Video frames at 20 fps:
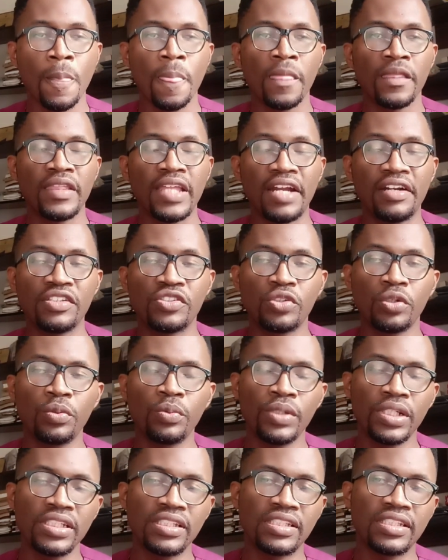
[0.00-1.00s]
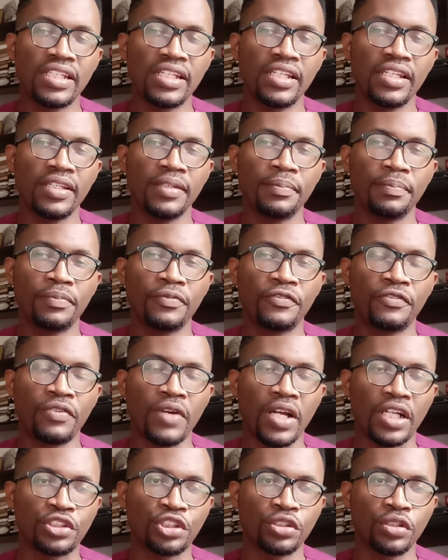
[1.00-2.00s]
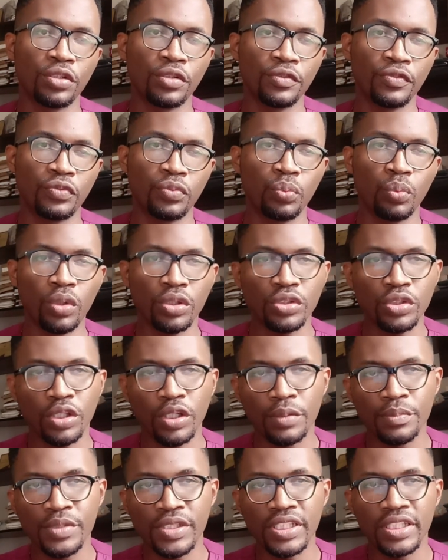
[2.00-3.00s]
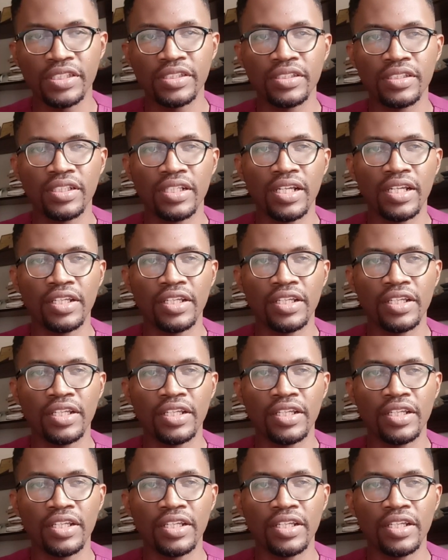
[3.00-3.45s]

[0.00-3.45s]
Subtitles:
There is always a fraction of what comes in,